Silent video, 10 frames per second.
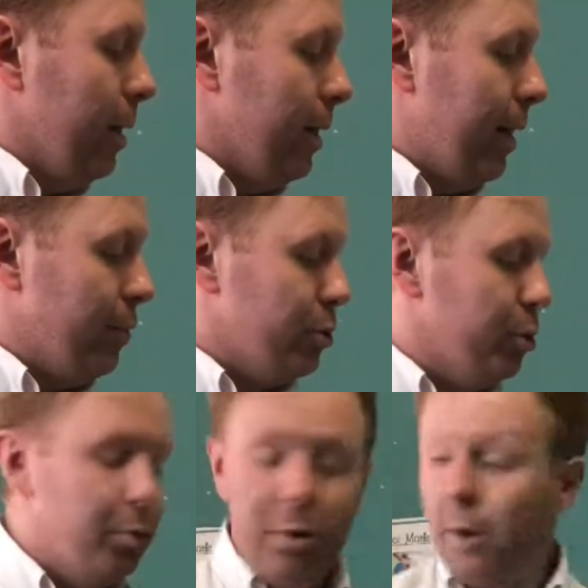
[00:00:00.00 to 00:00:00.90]
Level
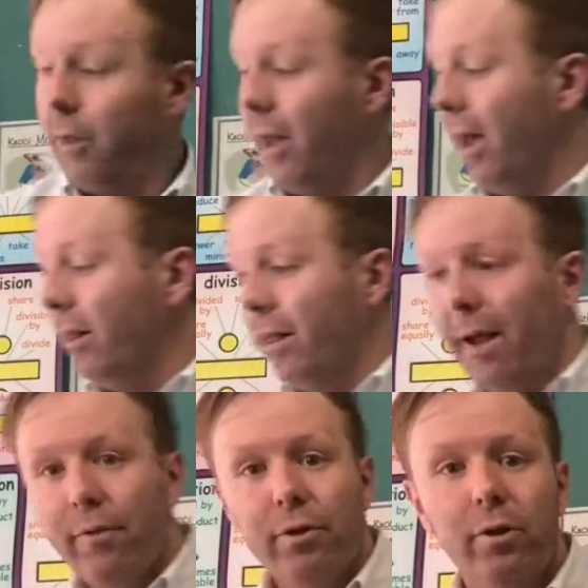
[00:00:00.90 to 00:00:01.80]
2, then
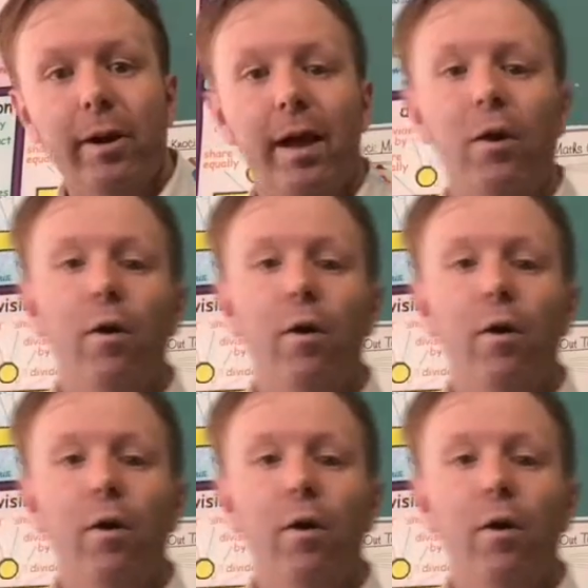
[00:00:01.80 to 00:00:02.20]
level 3, and